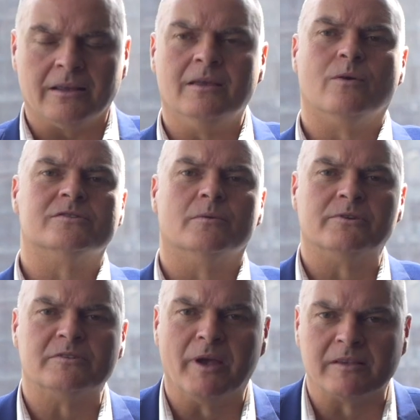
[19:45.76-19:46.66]
I think also
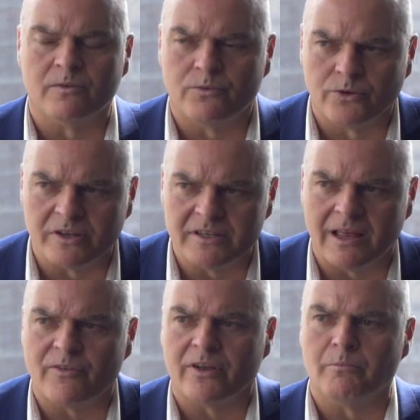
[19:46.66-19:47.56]
perspective for the South
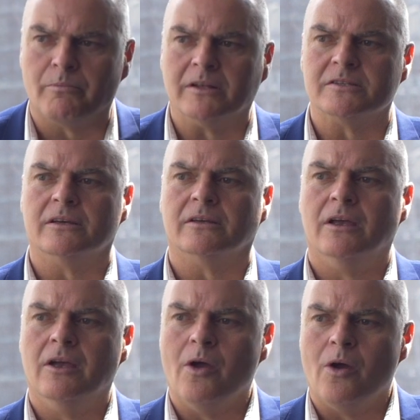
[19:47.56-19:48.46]
African punter
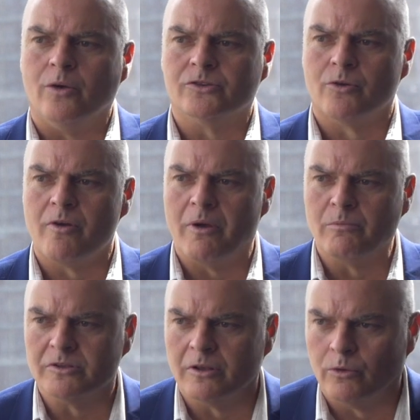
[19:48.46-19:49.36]
who still
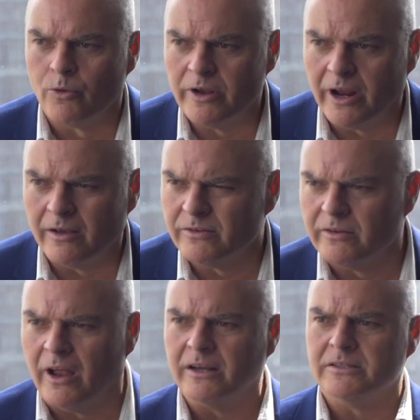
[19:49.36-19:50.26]
remembers the glory days of
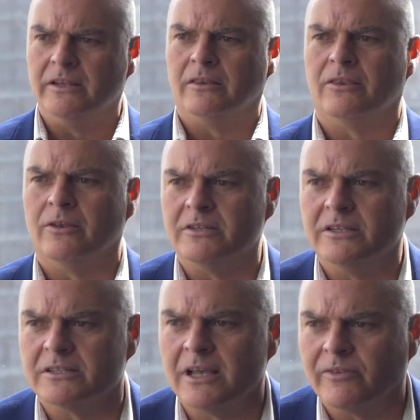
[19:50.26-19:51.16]

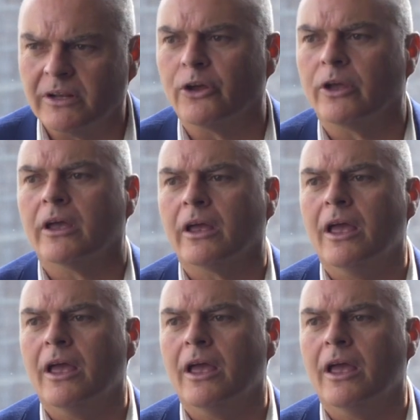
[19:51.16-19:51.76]
1937, okay?